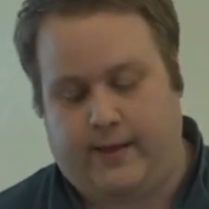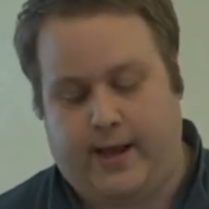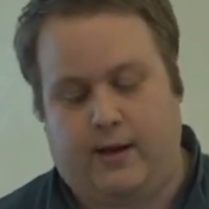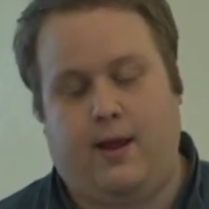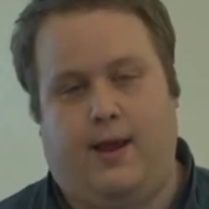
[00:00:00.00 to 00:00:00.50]

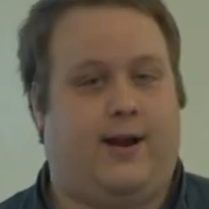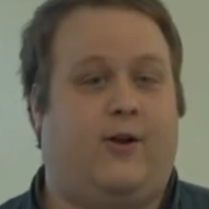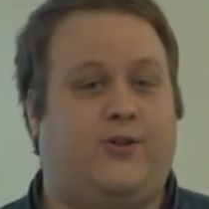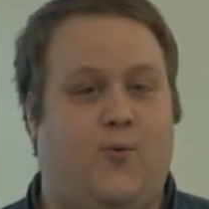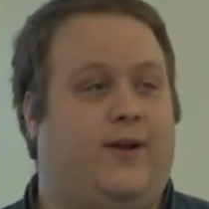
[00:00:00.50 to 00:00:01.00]
that. And I
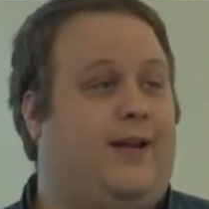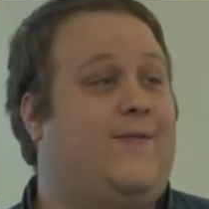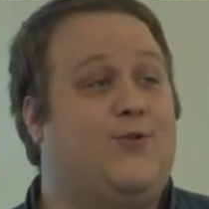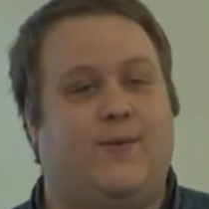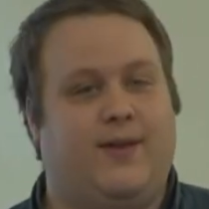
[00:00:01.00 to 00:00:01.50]
also want to give
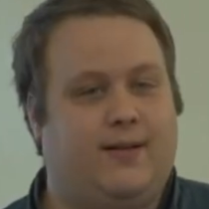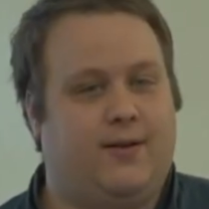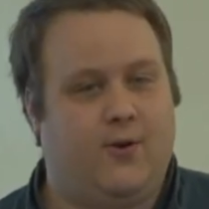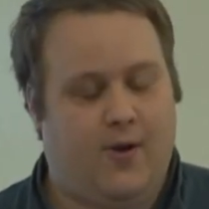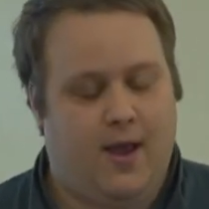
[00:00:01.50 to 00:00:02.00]
you something to
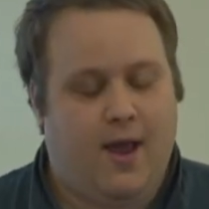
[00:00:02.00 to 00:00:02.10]
do.